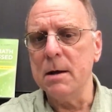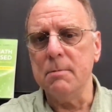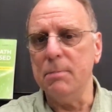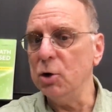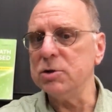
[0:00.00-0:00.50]

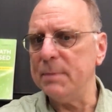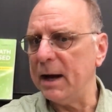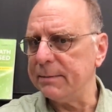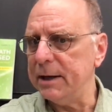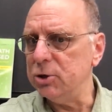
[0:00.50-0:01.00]
Most
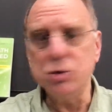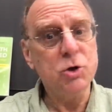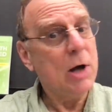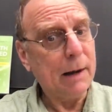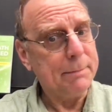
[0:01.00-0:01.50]
math majors do
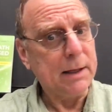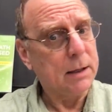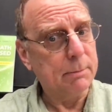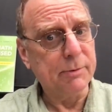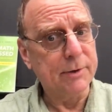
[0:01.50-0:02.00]
not
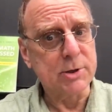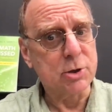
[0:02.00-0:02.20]
become professional